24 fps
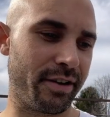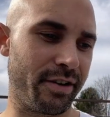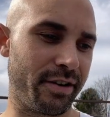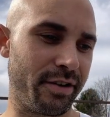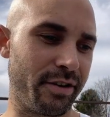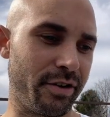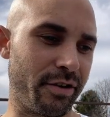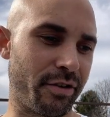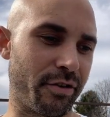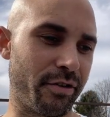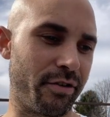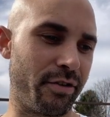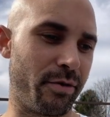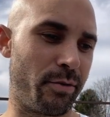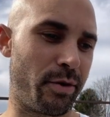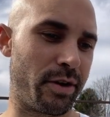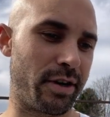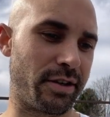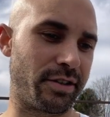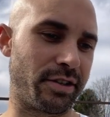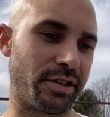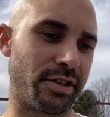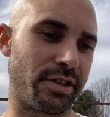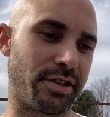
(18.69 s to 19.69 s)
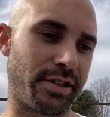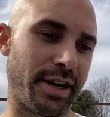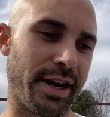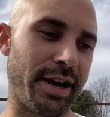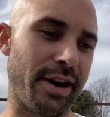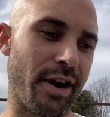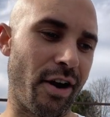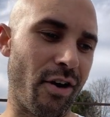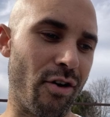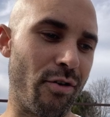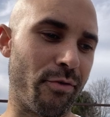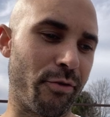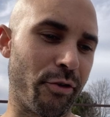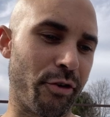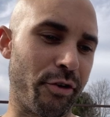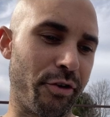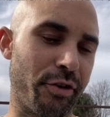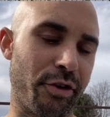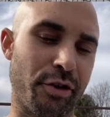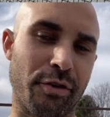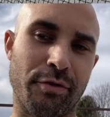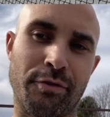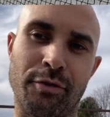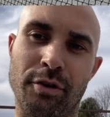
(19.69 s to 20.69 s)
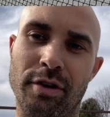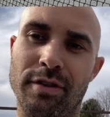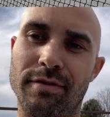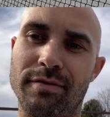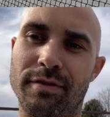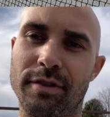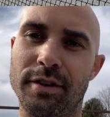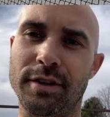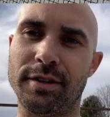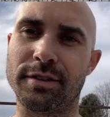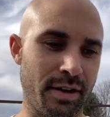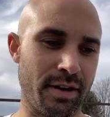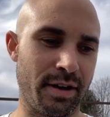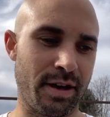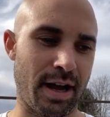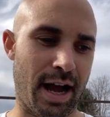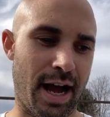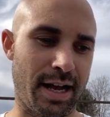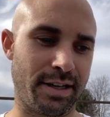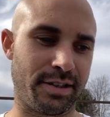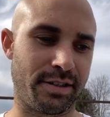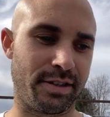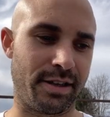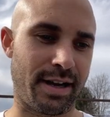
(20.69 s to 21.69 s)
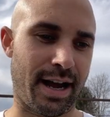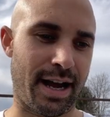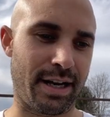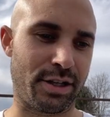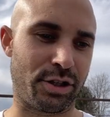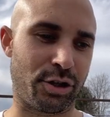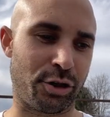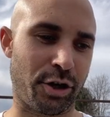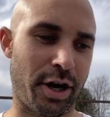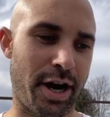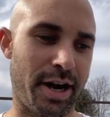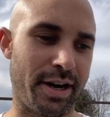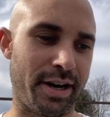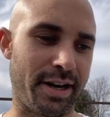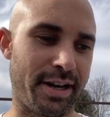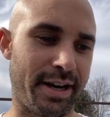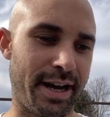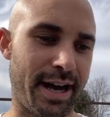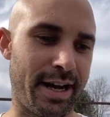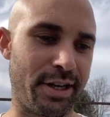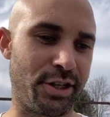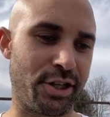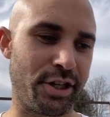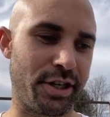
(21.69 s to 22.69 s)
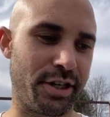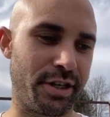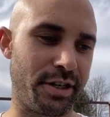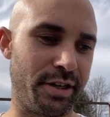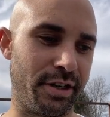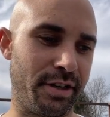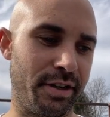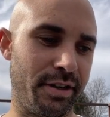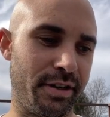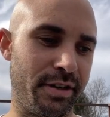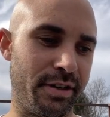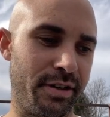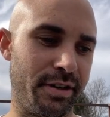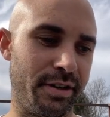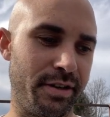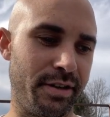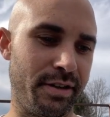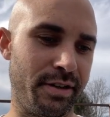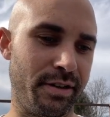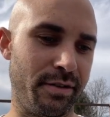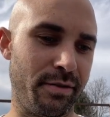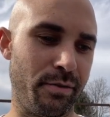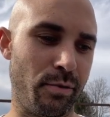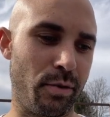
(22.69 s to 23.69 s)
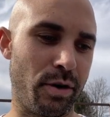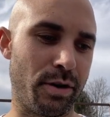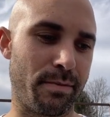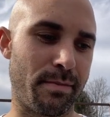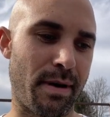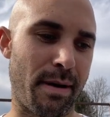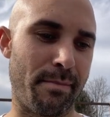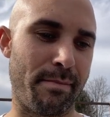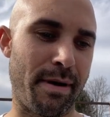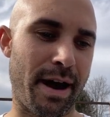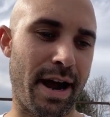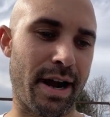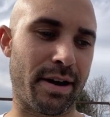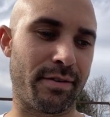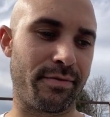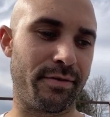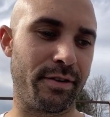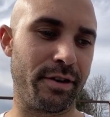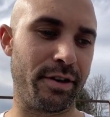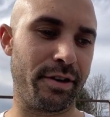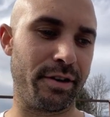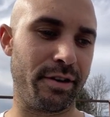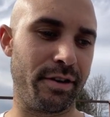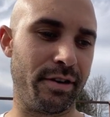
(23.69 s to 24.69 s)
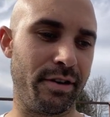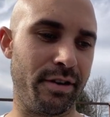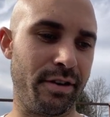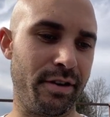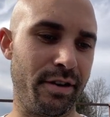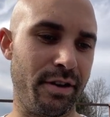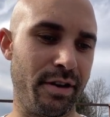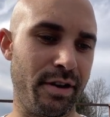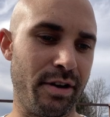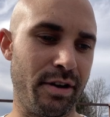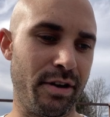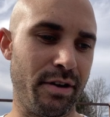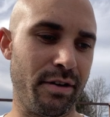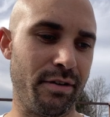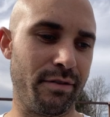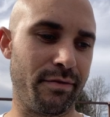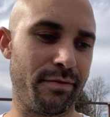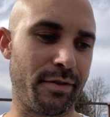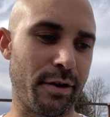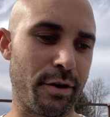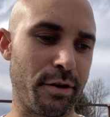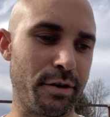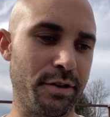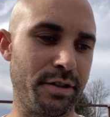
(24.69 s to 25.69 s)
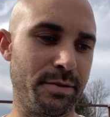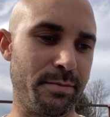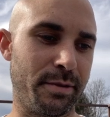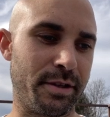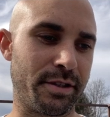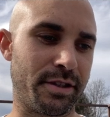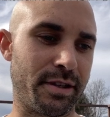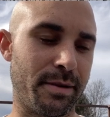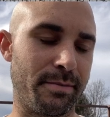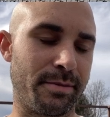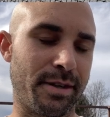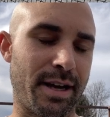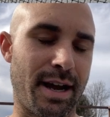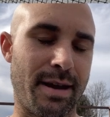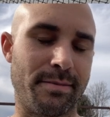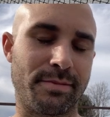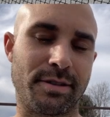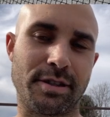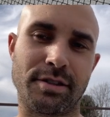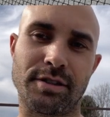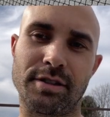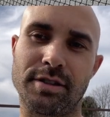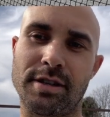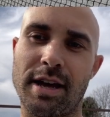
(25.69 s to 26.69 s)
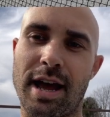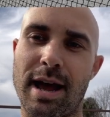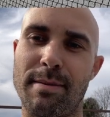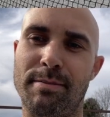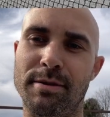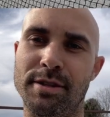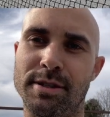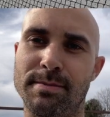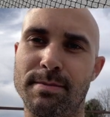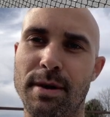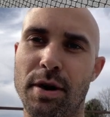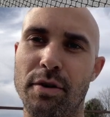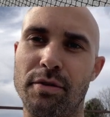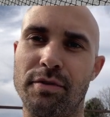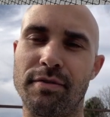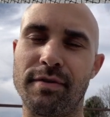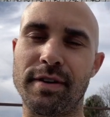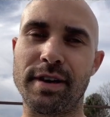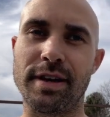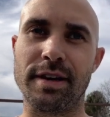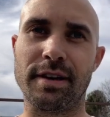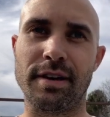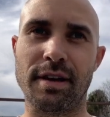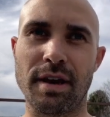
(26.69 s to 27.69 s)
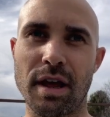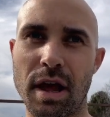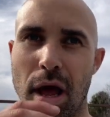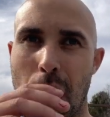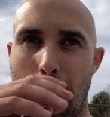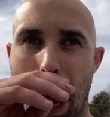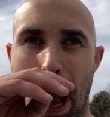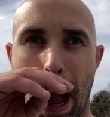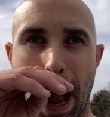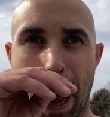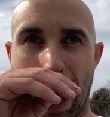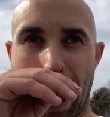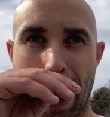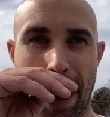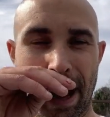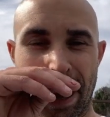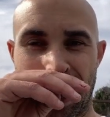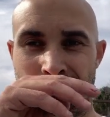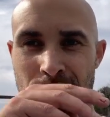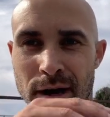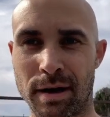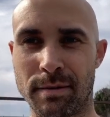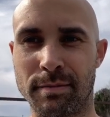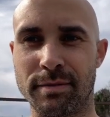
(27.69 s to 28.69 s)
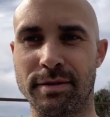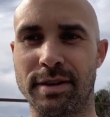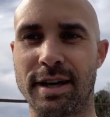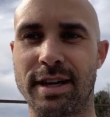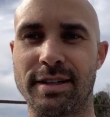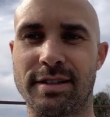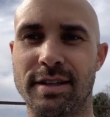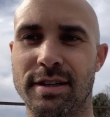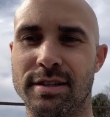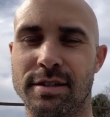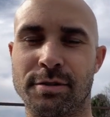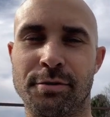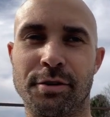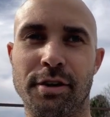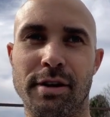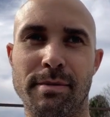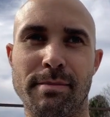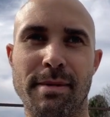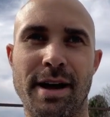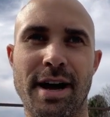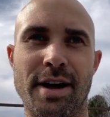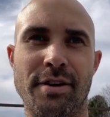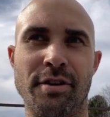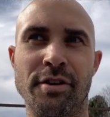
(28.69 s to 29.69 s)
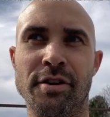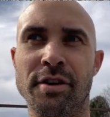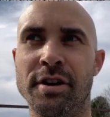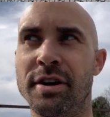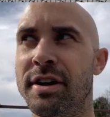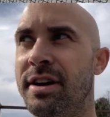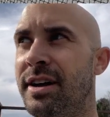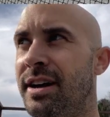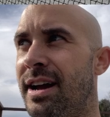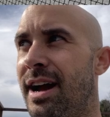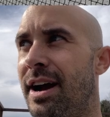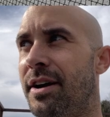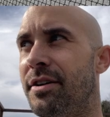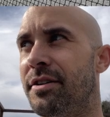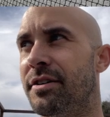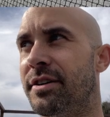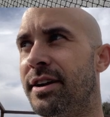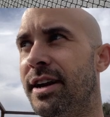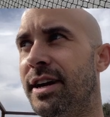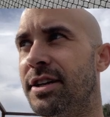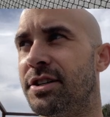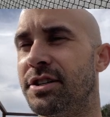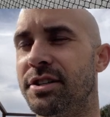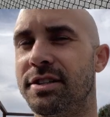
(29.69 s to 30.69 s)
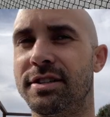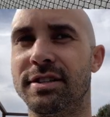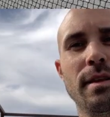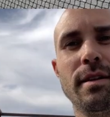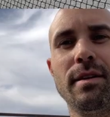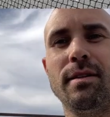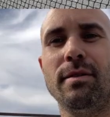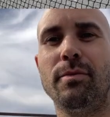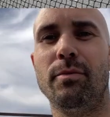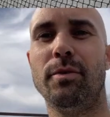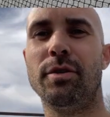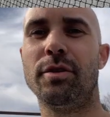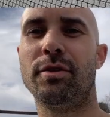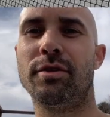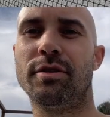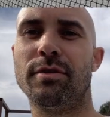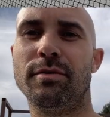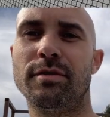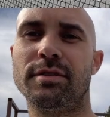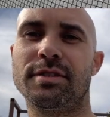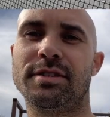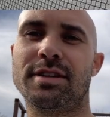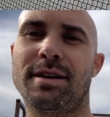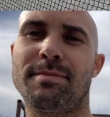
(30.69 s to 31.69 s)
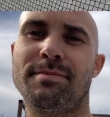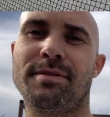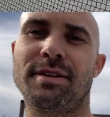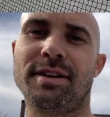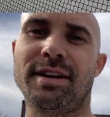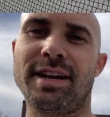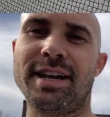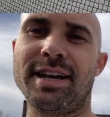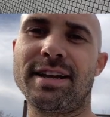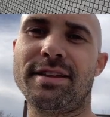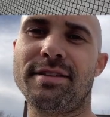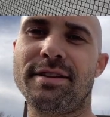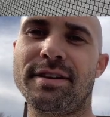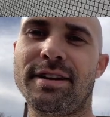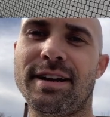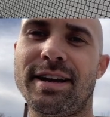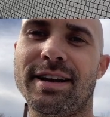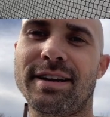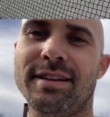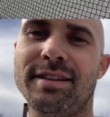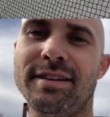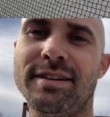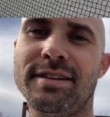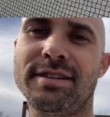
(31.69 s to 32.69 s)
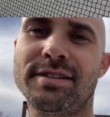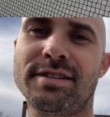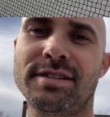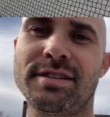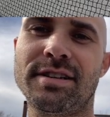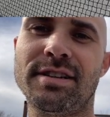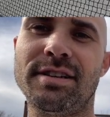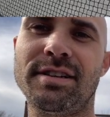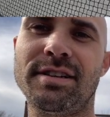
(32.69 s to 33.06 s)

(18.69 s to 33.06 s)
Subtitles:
you're gonna want to just stay over your front foot. I try to catch it with my back foot first, but sometimes it just happens both feet. That doesn't really matter how you catch it. When you're doing something lengthy like this,